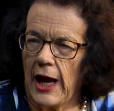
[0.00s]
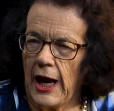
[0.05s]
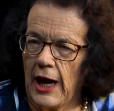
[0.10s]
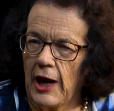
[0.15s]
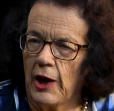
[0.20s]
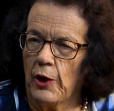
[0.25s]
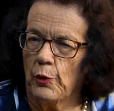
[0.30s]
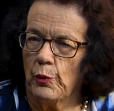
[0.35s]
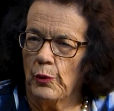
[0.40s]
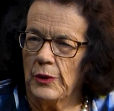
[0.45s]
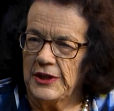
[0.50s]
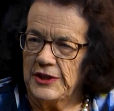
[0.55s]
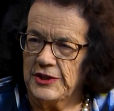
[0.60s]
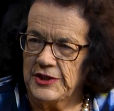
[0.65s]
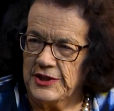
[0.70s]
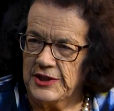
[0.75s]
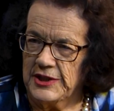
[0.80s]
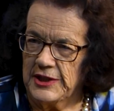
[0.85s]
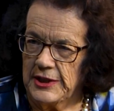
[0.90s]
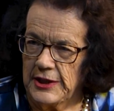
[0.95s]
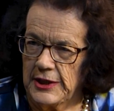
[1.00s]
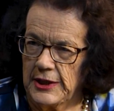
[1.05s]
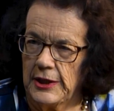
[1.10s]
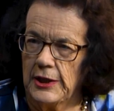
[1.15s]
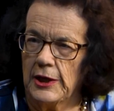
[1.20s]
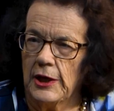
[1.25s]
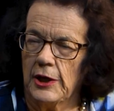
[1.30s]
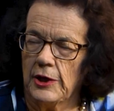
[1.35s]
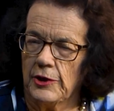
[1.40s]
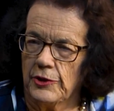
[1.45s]
how we
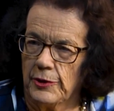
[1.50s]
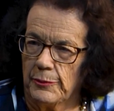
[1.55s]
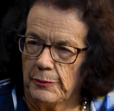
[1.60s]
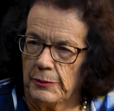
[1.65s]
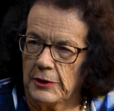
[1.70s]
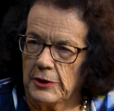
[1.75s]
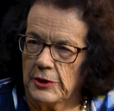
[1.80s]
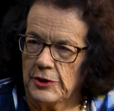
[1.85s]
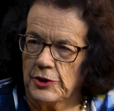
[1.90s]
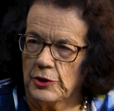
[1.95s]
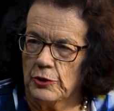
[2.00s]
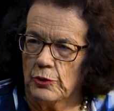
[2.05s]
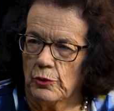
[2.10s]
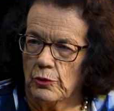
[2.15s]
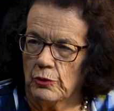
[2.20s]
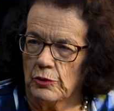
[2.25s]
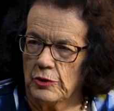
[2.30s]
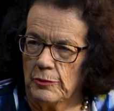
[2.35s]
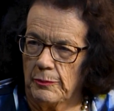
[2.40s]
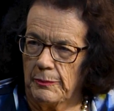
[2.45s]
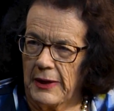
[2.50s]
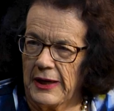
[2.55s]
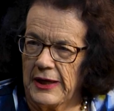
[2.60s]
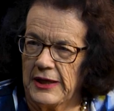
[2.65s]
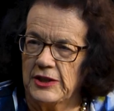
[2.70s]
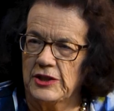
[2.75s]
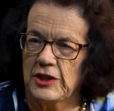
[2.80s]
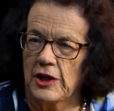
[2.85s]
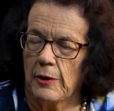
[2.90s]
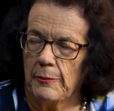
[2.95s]
see the political
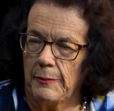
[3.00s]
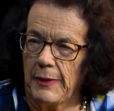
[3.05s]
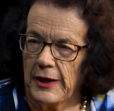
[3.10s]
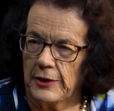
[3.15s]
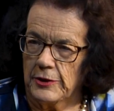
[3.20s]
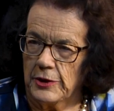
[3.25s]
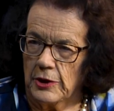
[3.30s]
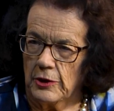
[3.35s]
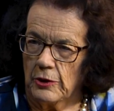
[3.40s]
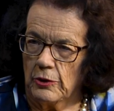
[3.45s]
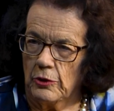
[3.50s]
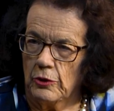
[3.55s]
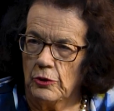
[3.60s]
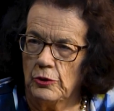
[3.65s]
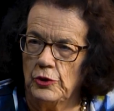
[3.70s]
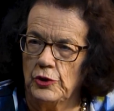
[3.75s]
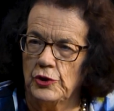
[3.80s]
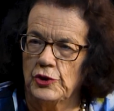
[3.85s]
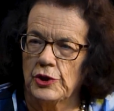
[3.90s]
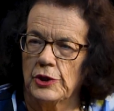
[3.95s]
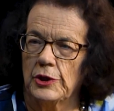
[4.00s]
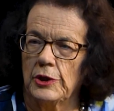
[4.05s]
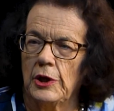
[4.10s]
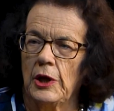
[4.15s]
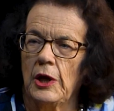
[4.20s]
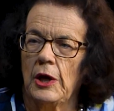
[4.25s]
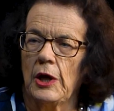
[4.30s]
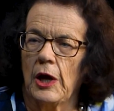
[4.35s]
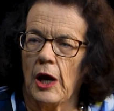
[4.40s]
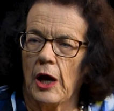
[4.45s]
debate about inclusion,
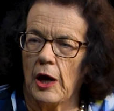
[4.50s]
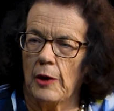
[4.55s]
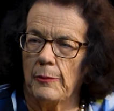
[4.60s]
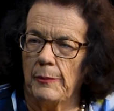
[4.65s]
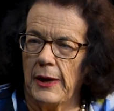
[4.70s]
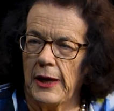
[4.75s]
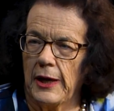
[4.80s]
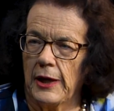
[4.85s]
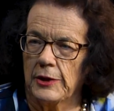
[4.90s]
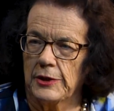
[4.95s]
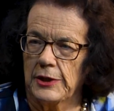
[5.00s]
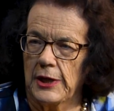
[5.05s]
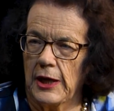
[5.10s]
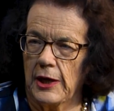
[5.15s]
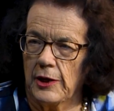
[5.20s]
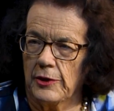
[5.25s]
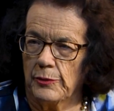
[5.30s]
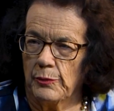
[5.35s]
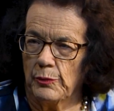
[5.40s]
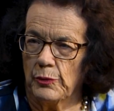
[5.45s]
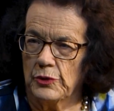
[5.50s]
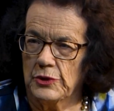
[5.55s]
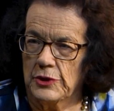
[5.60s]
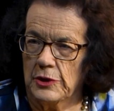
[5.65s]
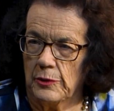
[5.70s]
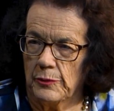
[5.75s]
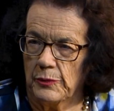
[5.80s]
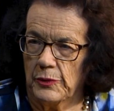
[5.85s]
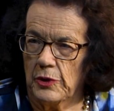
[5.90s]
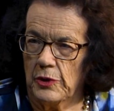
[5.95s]
about how the Muslim